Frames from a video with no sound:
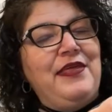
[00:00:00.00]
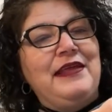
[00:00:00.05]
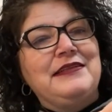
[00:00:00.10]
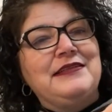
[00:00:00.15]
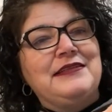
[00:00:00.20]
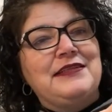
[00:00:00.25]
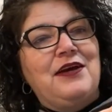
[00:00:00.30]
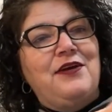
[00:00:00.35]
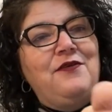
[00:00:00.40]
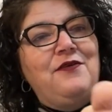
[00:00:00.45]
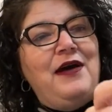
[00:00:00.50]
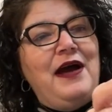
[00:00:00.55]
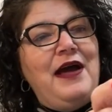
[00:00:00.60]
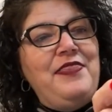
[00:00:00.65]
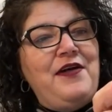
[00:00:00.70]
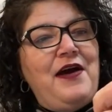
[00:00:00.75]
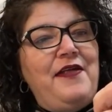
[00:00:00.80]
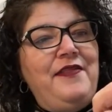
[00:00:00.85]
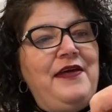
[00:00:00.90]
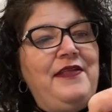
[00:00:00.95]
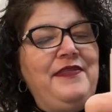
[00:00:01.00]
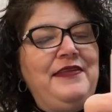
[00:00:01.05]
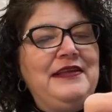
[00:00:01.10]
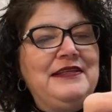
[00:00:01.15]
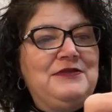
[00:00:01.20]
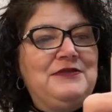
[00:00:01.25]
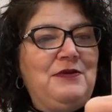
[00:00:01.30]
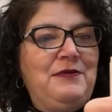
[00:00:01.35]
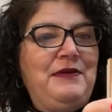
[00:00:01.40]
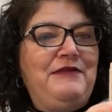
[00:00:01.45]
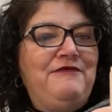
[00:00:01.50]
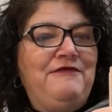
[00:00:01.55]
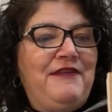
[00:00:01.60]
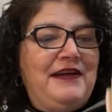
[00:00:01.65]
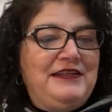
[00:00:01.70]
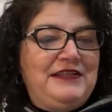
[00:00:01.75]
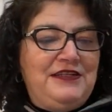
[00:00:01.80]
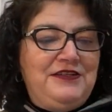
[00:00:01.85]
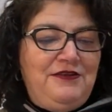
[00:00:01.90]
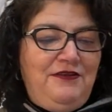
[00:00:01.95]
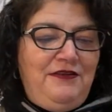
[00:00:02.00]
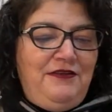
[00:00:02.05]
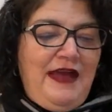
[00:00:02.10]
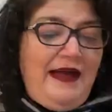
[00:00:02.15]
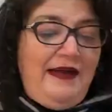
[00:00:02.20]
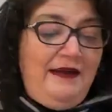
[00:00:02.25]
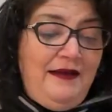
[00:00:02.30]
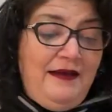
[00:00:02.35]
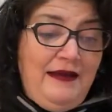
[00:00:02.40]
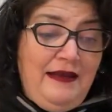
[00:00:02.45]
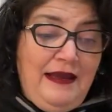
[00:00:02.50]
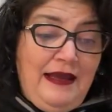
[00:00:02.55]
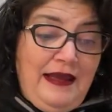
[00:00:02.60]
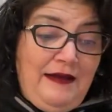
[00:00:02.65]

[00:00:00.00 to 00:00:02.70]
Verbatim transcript: And so I thought that these would be fun to do that.